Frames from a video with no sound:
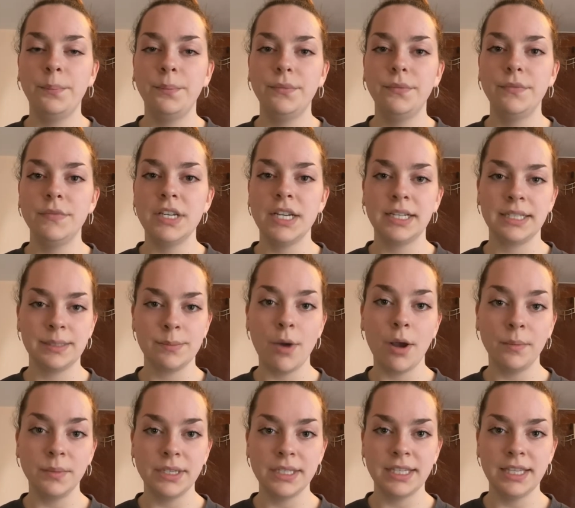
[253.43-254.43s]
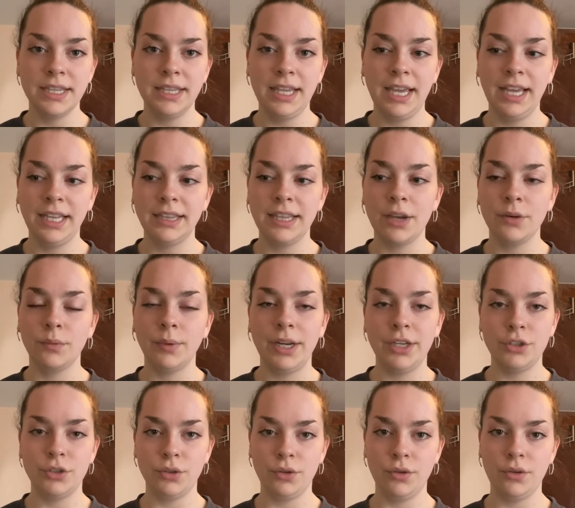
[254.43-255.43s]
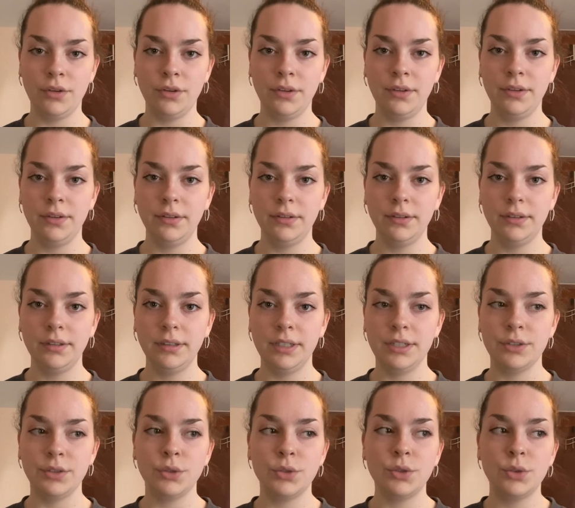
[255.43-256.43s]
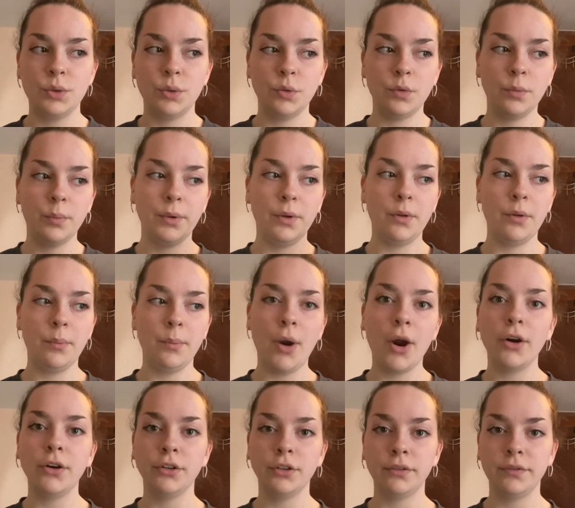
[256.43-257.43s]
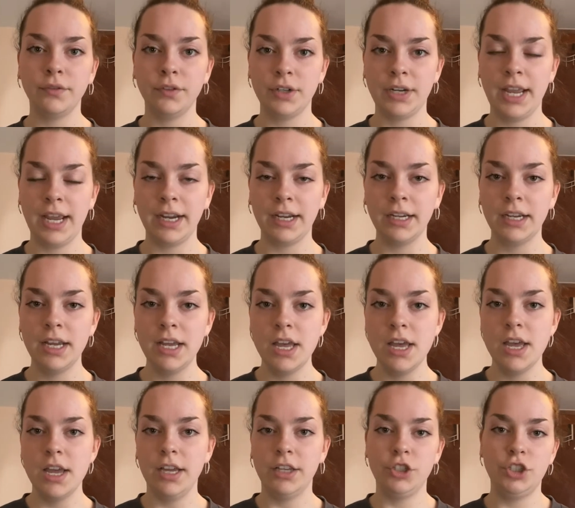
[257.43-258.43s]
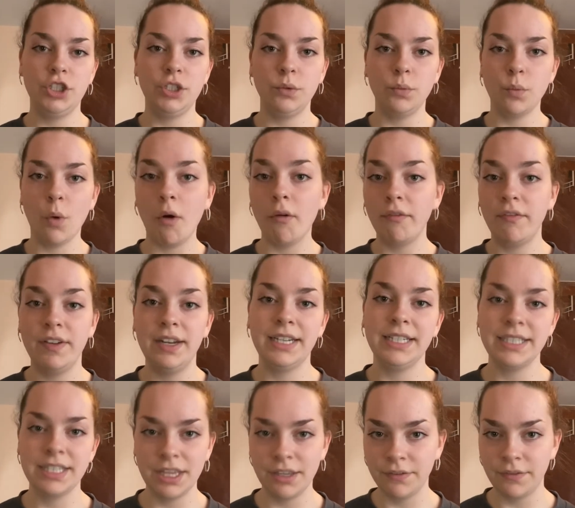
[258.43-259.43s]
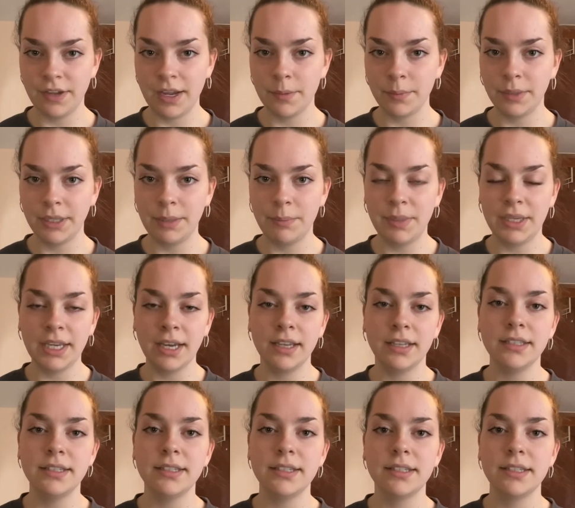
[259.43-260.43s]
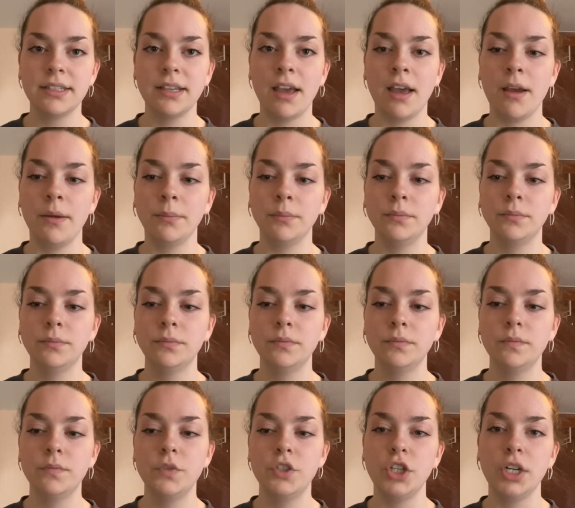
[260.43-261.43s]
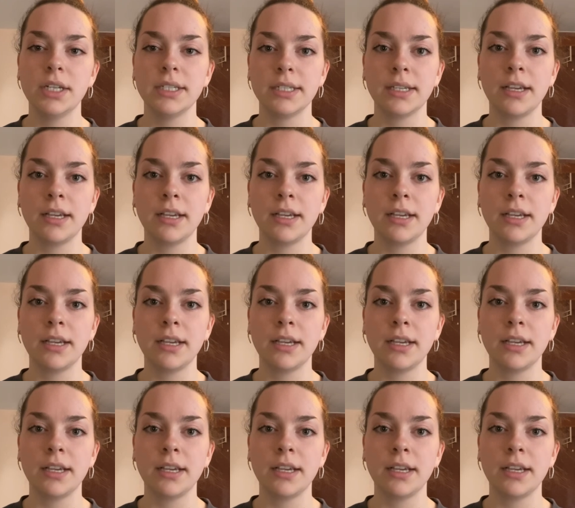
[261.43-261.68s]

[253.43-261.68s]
Nick's mom doesn't think that Rachel is a suitable partner for Nick, and she won't fit into the family because she doesn't